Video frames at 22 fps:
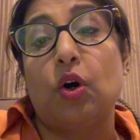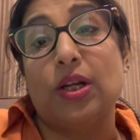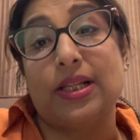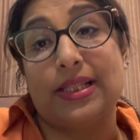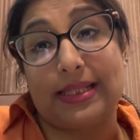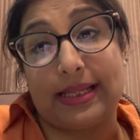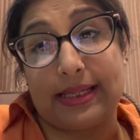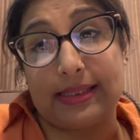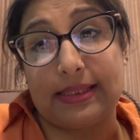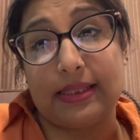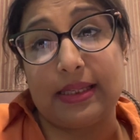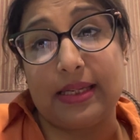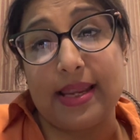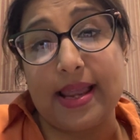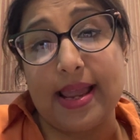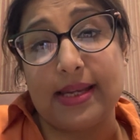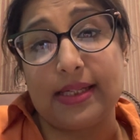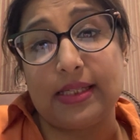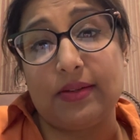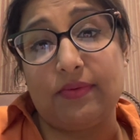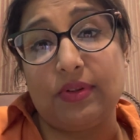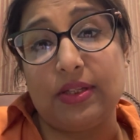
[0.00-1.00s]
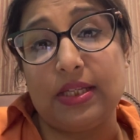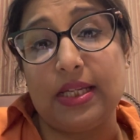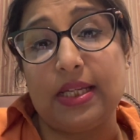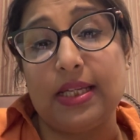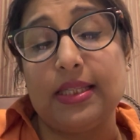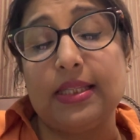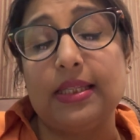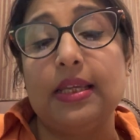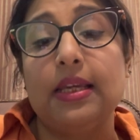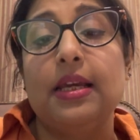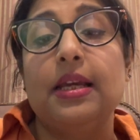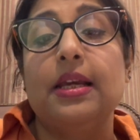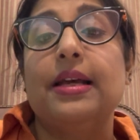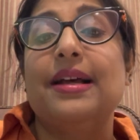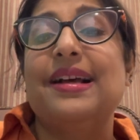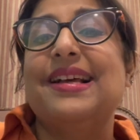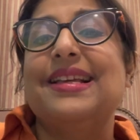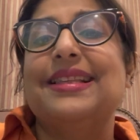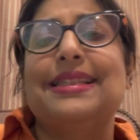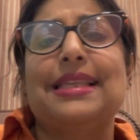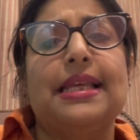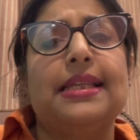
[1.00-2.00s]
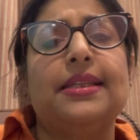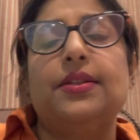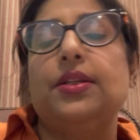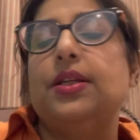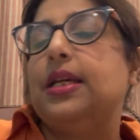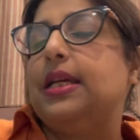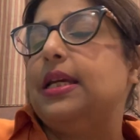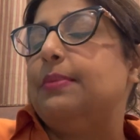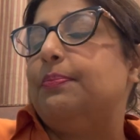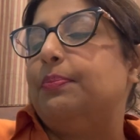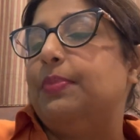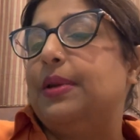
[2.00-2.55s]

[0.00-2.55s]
sensory activities. Sensory